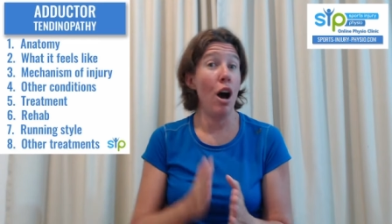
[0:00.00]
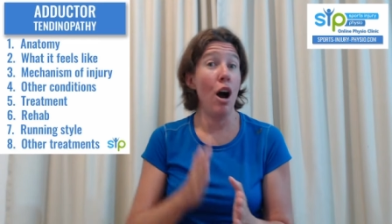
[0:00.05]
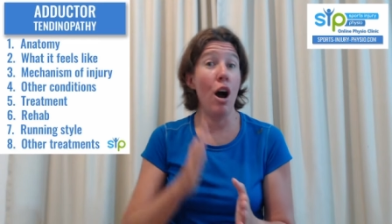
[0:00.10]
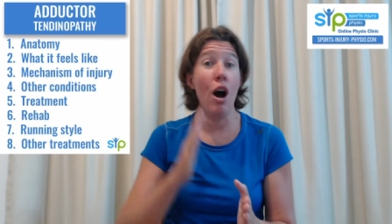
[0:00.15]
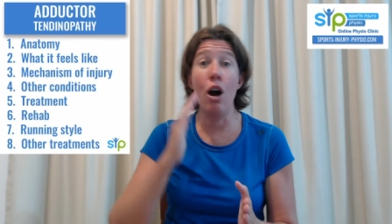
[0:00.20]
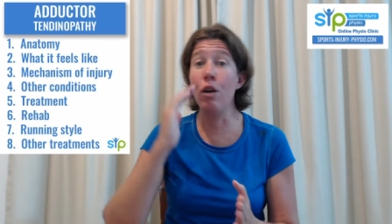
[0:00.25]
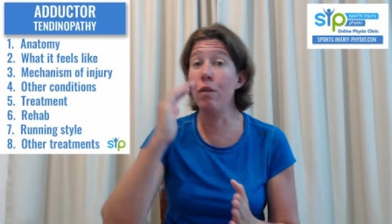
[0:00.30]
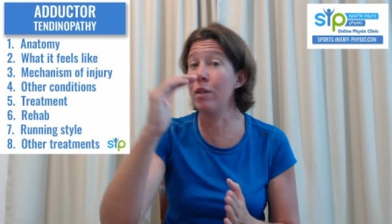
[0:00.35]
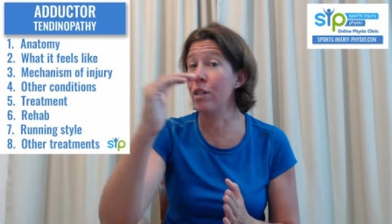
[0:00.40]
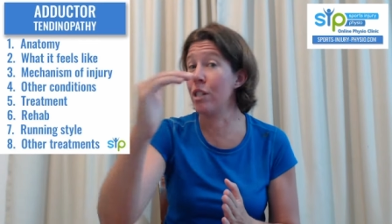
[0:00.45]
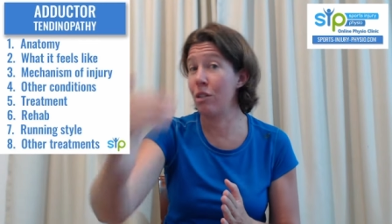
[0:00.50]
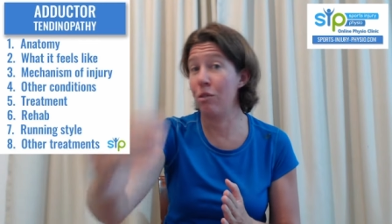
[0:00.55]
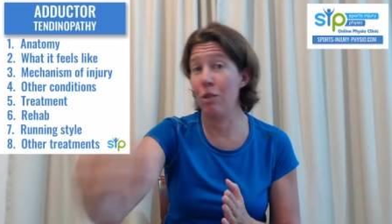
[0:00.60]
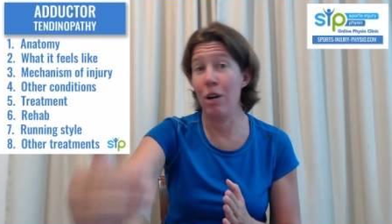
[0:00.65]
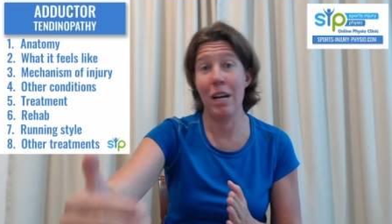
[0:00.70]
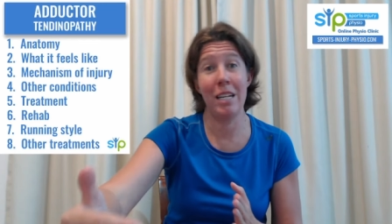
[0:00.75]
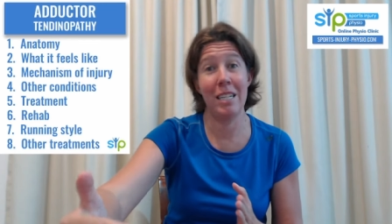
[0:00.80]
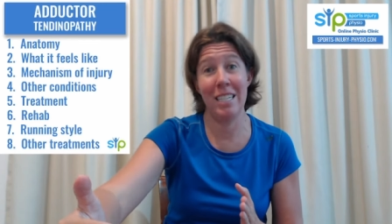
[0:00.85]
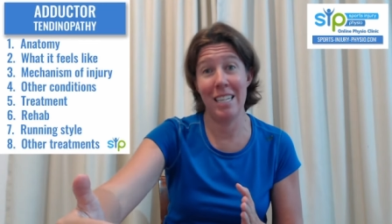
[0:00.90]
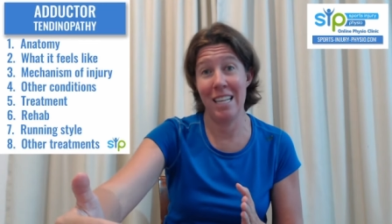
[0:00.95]

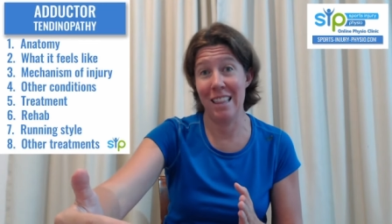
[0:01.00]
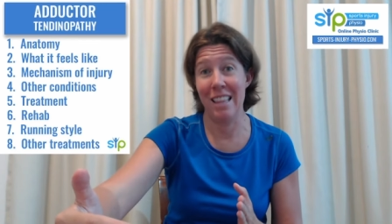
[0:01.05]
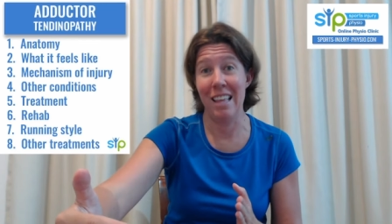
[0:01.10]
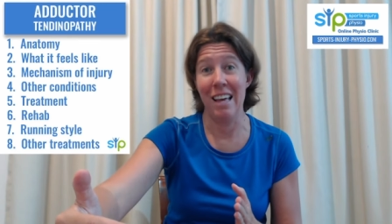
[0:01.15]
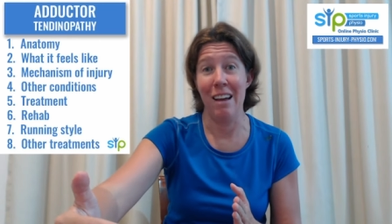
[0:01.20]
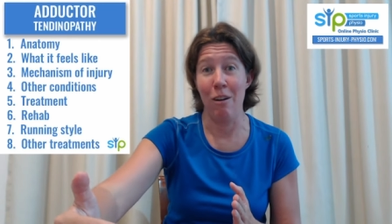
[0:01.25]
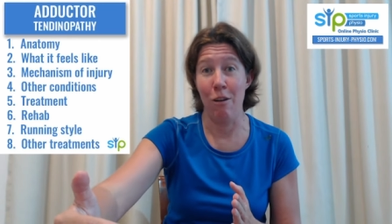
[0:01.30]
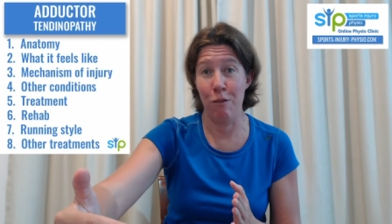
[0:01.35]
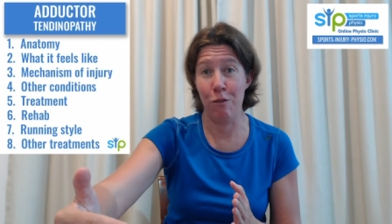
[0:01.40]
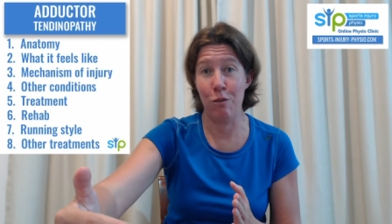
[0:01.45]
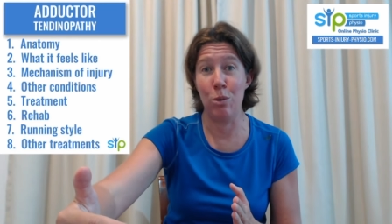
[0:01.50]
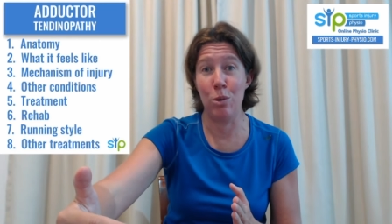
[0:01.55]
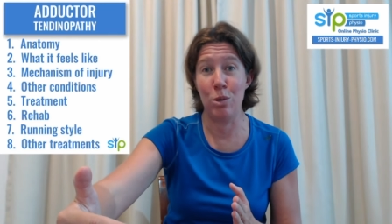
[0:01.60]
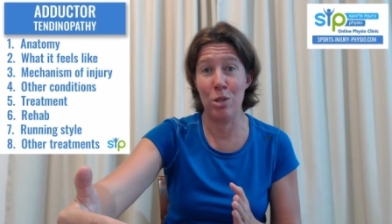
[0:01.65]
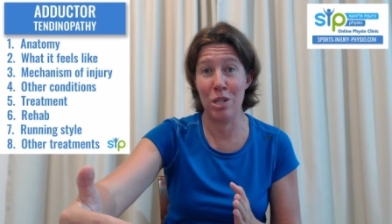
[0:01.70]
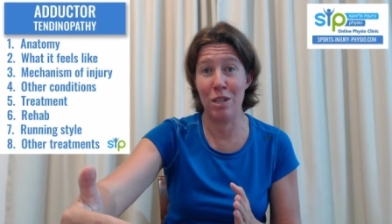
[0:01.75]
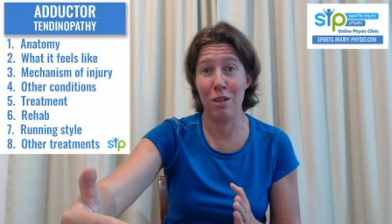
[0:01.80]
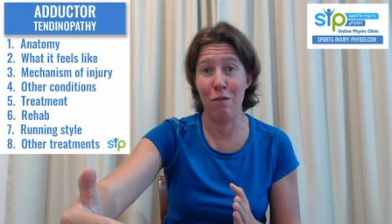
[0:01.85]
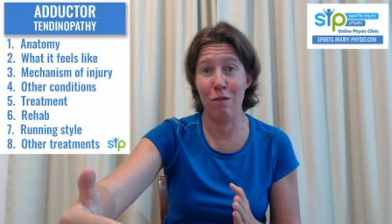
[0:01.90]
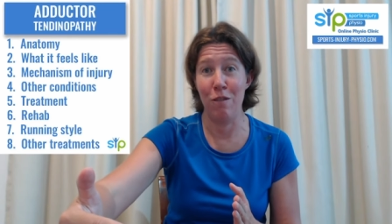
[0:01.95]
overstride is in there, of course,
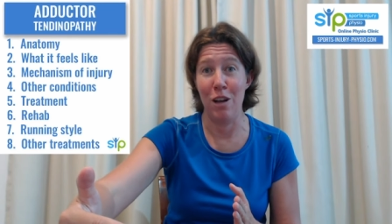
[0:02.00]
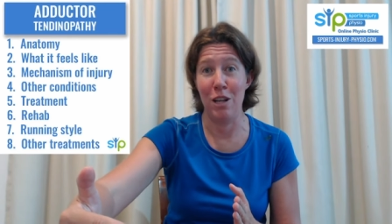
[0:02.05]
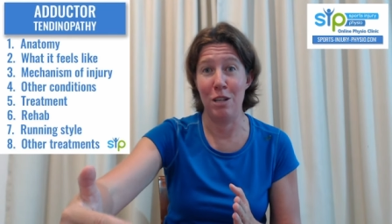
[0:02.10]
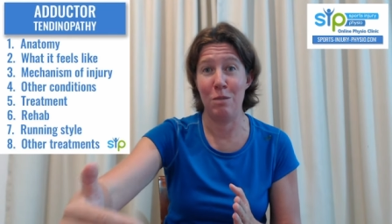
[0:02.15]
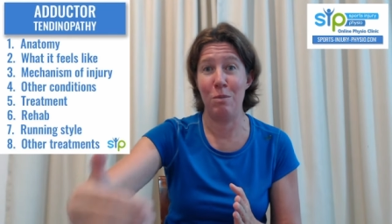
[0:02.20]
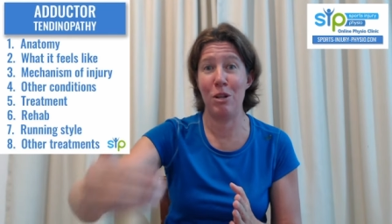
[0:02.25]
is the first,